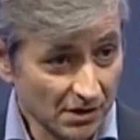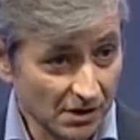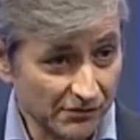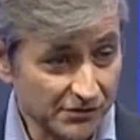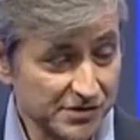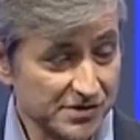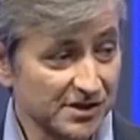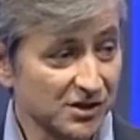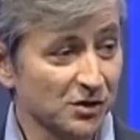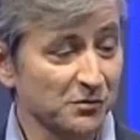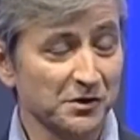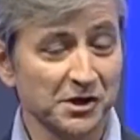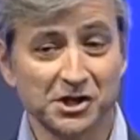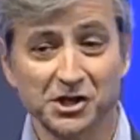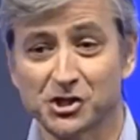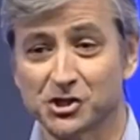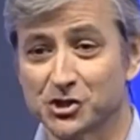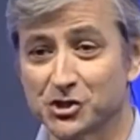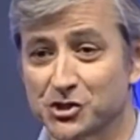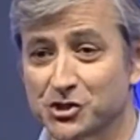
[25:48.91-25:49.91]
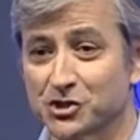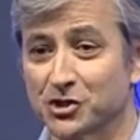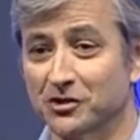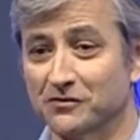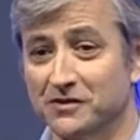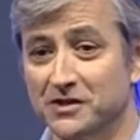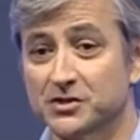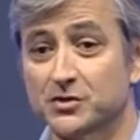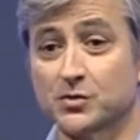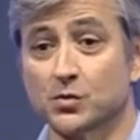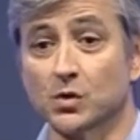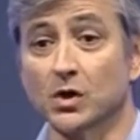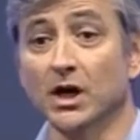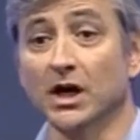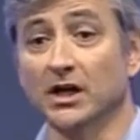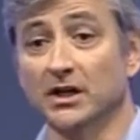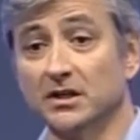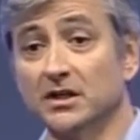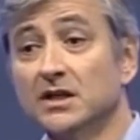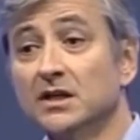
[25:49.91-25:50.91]
obviously, communication service
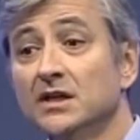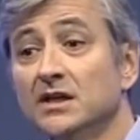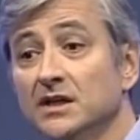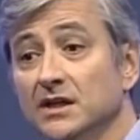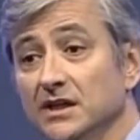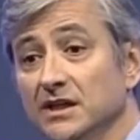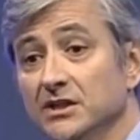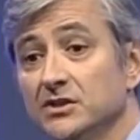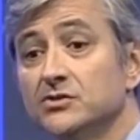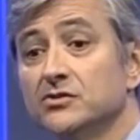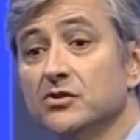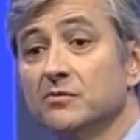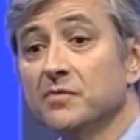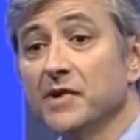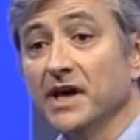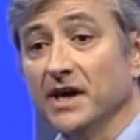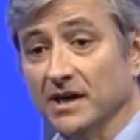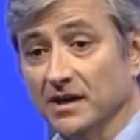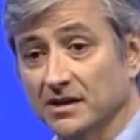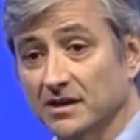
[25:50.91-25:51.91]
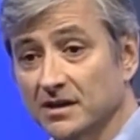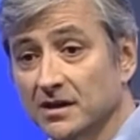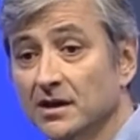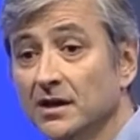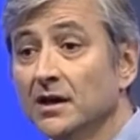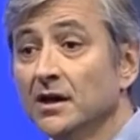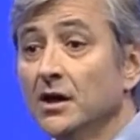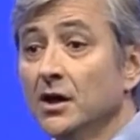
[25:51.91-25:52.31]
run into the bank,